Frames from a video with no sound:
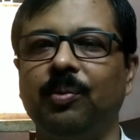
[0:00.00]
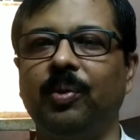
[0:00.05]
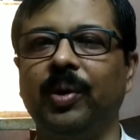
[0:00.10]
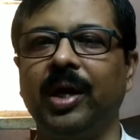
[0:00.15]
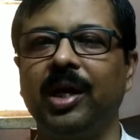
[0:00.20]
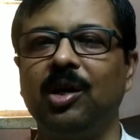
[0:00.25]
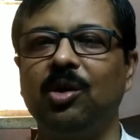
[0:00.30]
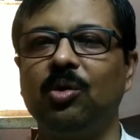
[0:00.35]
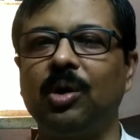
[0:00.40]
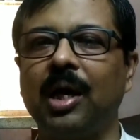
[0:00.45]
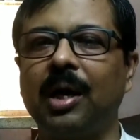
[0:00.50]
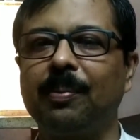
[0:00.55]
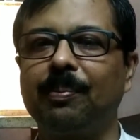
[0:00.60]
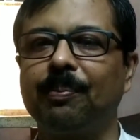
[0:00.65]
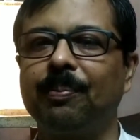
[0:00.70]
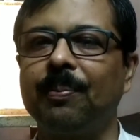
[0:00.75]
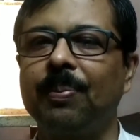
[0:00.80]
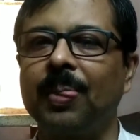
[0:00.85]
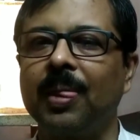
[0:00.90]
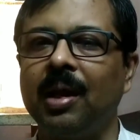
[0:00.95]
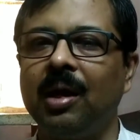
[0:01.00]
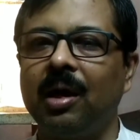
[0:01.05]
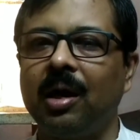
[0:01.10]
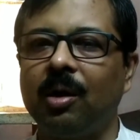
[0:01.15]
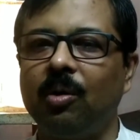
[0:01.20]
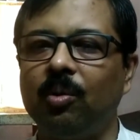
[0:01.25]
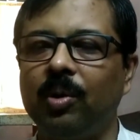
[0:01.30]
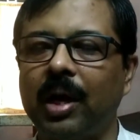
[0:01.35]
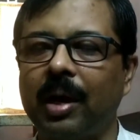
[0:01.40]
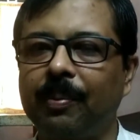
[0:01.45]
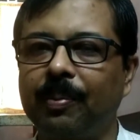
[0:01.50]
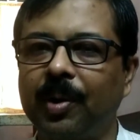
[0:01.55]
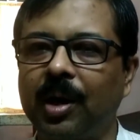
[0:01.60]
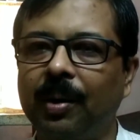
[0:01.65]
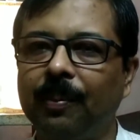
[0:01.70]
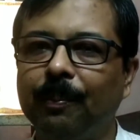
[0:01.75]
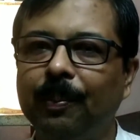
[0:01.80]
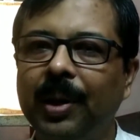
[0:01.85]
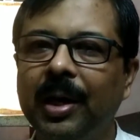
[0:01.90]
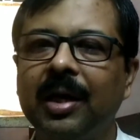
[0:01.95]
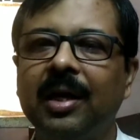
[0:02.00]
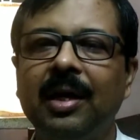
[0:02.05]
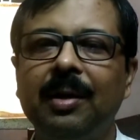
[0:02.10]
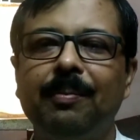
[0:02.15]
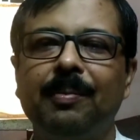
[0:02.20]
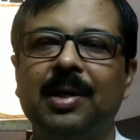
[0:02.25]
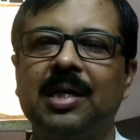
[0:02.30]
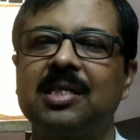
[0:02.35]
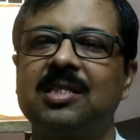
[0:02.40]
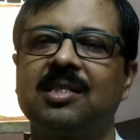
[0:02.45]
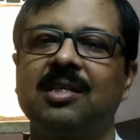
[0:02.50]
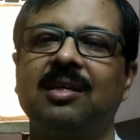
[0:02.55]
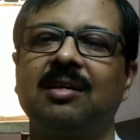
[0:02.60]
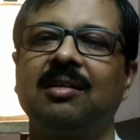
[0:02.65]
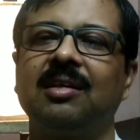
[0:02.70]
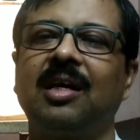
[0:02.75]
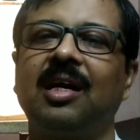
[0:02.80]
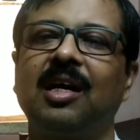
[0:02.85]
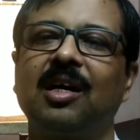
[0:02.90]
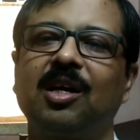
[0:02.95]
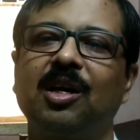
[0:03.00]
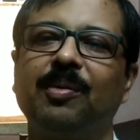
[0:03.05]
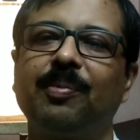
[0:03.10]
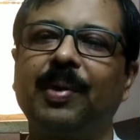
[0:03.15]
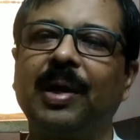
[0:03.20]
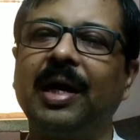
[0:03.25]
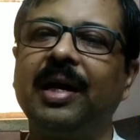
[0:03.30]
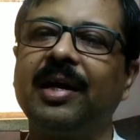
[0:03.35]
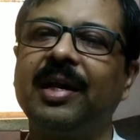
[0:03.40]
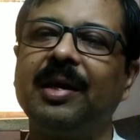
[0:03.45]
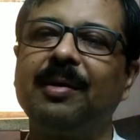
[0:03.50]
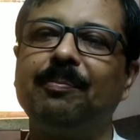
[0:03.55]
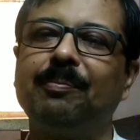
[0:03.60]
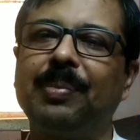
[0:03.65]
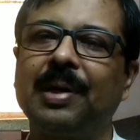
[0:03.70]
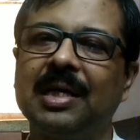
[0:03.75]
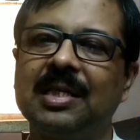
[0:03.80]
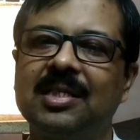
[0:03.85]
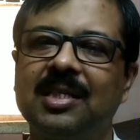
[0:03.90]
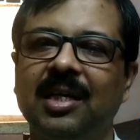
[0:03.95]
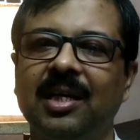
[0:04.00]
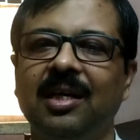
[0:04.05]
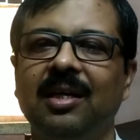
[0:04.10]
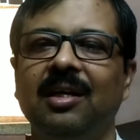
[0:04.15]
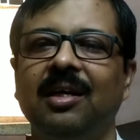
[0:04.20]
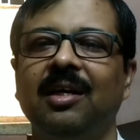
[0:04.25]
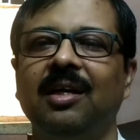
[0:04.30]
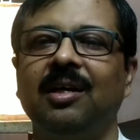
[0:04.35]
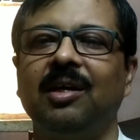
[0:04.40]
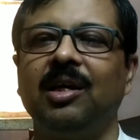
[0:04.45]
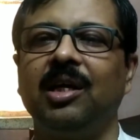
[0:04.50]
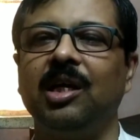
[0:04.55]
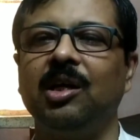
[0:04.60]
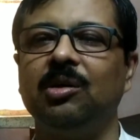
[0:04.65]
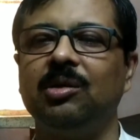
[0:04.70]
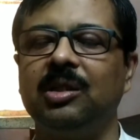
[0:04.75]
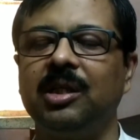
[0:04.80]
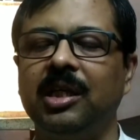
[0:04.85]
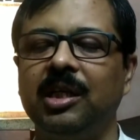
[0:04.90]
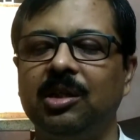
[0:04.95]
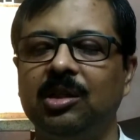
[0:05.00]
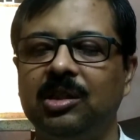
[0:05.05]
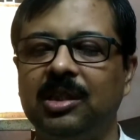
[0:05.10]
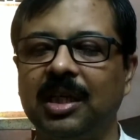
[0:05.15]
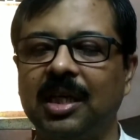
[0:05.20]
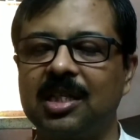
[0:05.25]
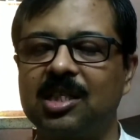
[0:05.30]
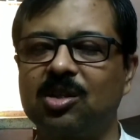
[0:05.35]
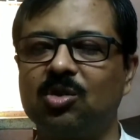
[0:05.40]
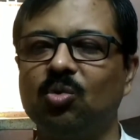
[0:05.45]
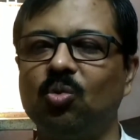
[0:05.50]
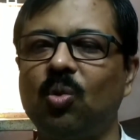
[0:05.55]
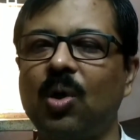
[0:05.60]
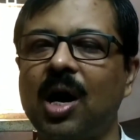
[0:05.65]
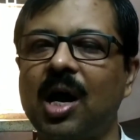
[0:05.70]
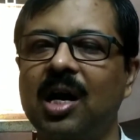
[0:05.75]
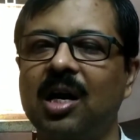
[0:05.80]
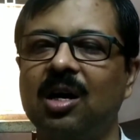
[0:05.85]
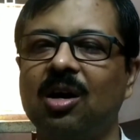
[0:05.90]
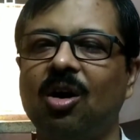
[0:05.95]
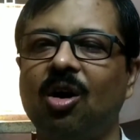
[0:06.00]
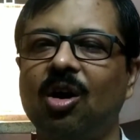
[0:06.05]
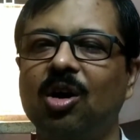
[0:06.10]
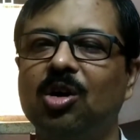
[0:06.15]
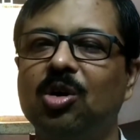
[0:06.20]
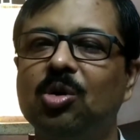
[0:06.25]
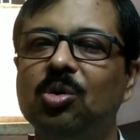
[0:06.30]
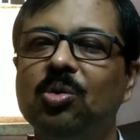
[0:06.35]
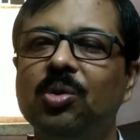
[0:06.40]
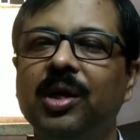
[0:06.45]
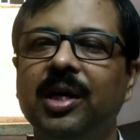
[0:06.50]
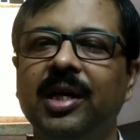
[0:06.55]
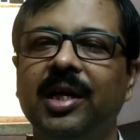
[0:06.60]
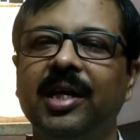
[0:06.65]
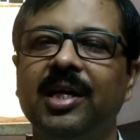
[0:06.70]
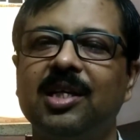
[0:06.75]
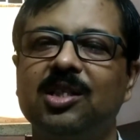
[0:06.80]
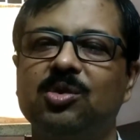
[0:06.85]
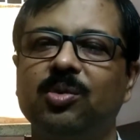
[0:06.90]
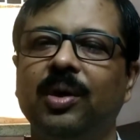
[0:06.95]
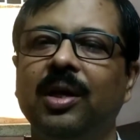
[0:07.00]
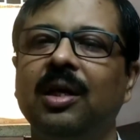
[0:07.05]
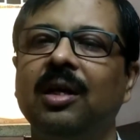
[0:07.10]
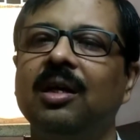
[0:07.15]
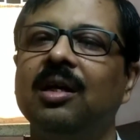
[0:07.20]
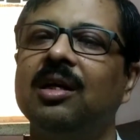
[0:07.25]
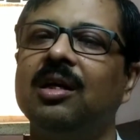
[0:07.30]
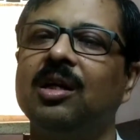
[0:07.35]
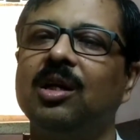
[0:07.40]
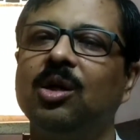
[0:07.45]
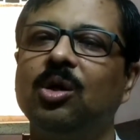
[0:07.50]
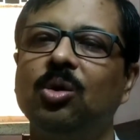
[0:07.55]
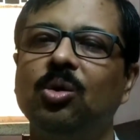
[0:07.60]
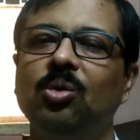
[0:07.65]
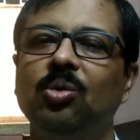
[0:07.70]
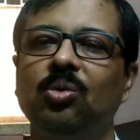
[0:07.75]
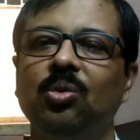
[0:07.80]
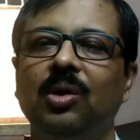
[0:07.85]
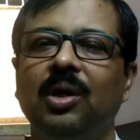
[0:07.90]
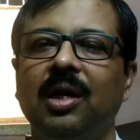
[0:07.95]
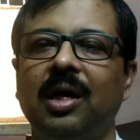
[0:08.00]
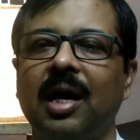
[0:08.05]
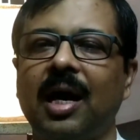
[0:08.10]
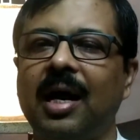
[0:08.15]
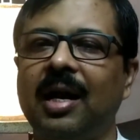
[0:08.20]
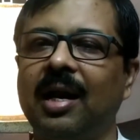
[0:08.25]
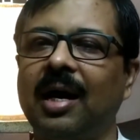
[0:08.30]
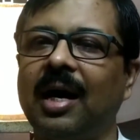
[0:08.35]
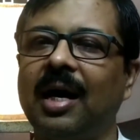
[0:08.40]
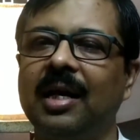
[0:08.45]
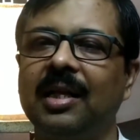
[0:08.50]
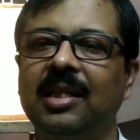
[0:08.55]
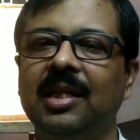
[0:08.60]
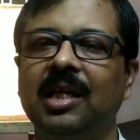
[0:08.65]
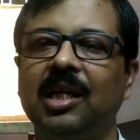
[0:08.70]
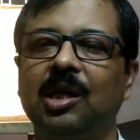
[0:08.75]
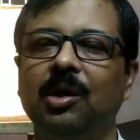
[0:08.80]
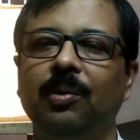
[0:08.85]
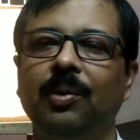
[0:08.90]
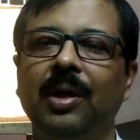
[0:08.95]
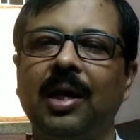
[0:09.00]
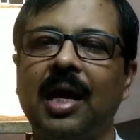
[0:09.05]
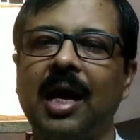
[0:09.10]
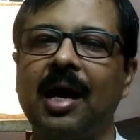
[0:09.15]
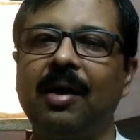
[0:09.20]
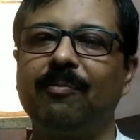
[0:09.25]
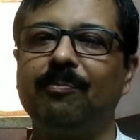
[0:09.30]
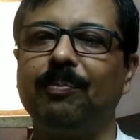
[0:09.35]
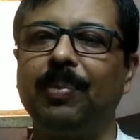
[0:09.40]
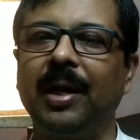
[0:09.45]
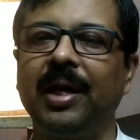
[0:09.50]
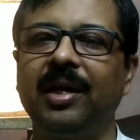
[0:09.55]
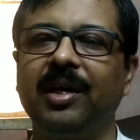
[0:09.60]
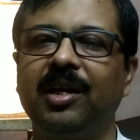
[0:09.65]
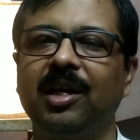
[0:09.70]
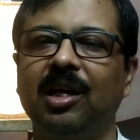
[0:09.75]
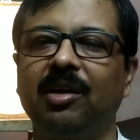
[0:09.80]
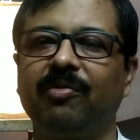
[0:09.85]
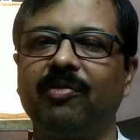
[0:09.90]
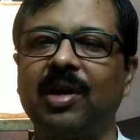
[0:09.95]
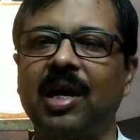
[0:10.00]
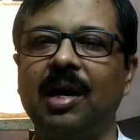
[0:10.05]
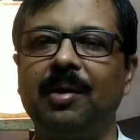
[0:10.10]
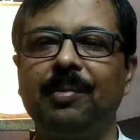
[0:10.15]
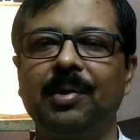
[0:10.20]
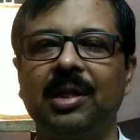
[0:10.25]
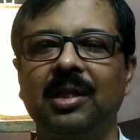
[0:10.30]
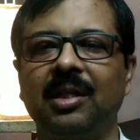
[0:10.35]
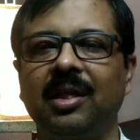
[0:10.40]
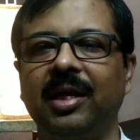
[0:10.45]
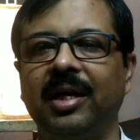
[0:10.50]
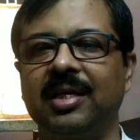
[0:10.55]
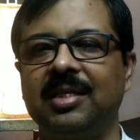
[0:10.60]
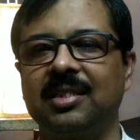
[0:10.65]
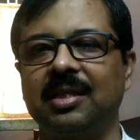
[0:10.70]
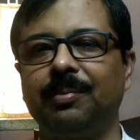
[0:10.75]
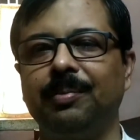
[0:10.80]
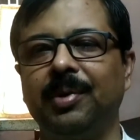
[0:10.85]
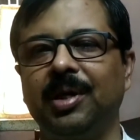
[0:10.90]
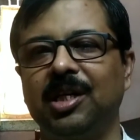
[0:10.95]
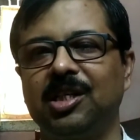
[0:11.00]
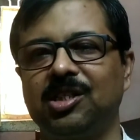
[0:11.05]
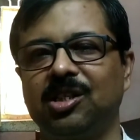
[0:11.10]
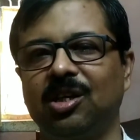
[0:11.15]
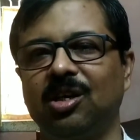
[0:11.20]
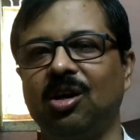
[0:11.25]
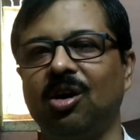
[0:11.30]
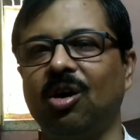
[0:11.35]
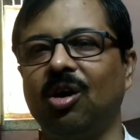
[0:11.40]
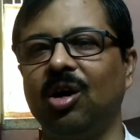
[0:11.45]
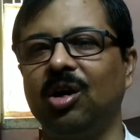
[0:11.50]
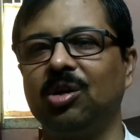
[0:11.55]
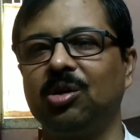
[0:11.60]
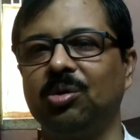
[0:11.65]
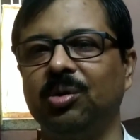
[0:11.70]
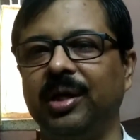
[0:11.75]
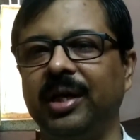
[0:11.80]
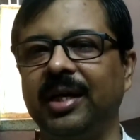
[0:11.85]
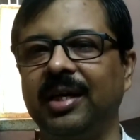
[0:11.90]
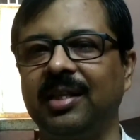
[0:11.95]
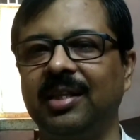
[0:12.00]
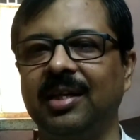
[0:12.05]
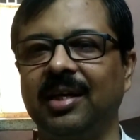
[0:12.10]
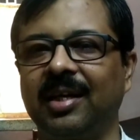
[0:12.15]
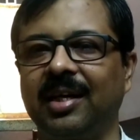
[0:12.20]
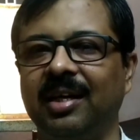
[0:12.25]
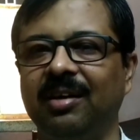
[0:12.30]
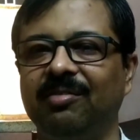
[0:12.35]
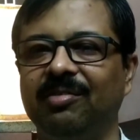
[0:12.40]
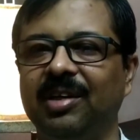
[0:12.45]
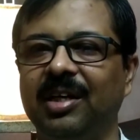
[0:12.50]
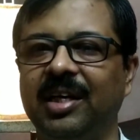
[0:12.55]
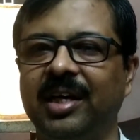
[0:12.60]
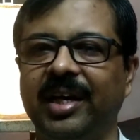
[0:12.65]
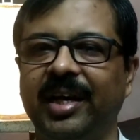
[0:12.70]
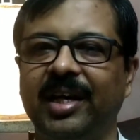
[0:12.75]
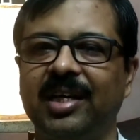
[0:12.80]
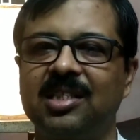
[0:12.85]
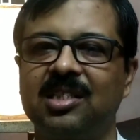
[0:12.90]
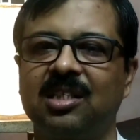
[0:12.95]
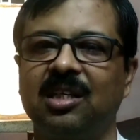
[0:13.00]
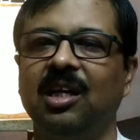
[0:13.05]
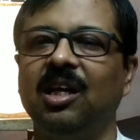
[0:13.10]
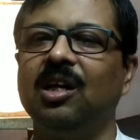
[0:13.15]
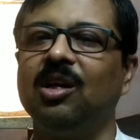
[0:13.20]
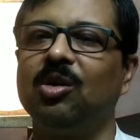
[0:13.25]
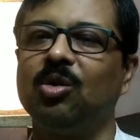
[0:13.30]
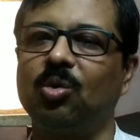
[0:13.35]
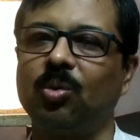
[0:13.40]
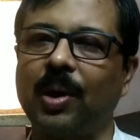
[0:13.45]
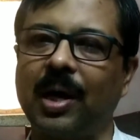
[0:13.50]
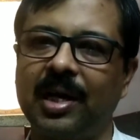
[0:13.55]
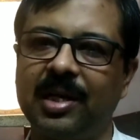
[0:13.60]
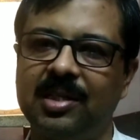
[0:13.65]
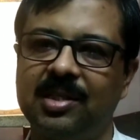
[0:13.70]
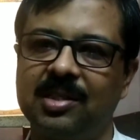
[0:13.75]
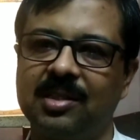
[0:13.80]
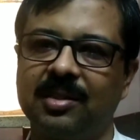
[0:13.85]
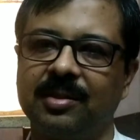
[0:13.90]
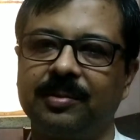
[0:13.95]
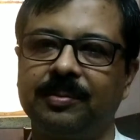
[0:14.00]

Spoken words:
When we have completely mastered the art of writing precis, you just 1 or 2 readings will do, and I think you will have plenty of time in the examination hall to read the given text twice.